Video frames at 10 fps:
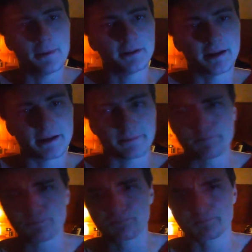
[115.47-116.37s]
but
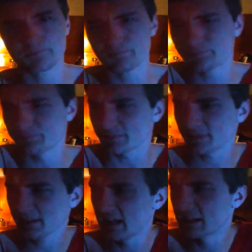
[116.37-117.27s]
like
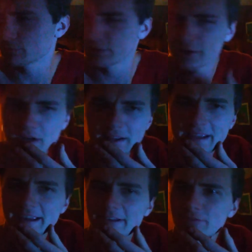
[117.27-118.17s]
I swear to God,
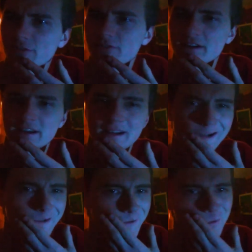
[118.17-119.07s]
like after fucking
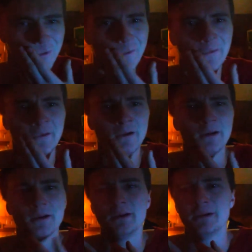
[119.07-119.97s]
high school,
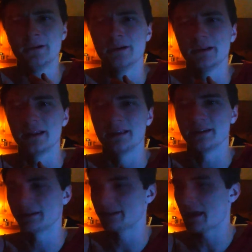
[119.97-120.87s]

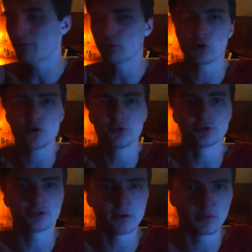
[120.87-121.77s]
like, everyone
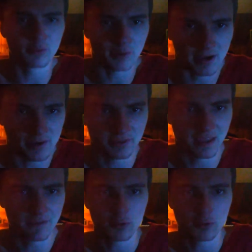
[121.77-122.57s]
goes their separate ways. They